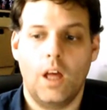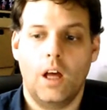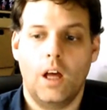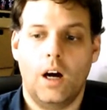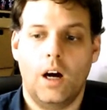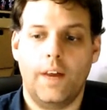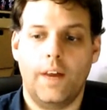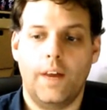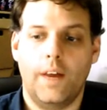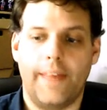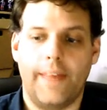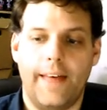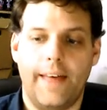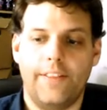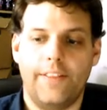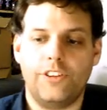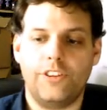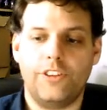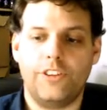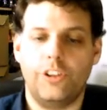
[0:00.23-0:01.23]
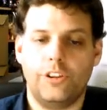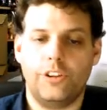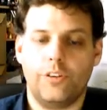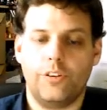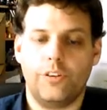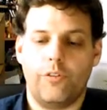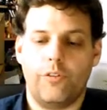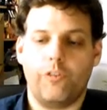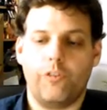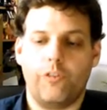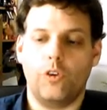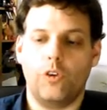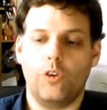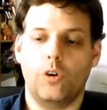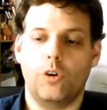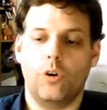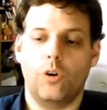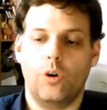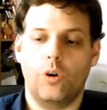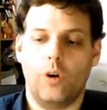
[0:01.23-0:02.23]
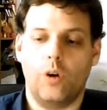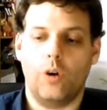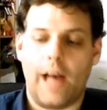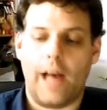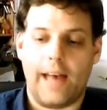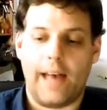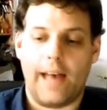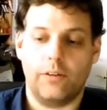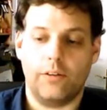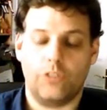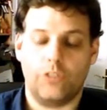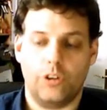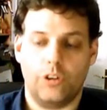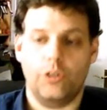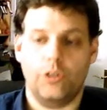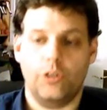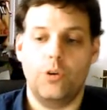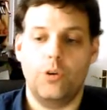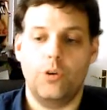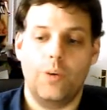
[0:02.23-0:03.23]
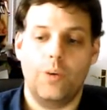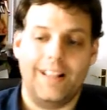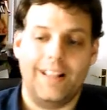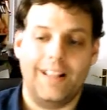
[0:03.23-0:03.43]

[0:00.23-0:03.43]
Hi there, this is for how to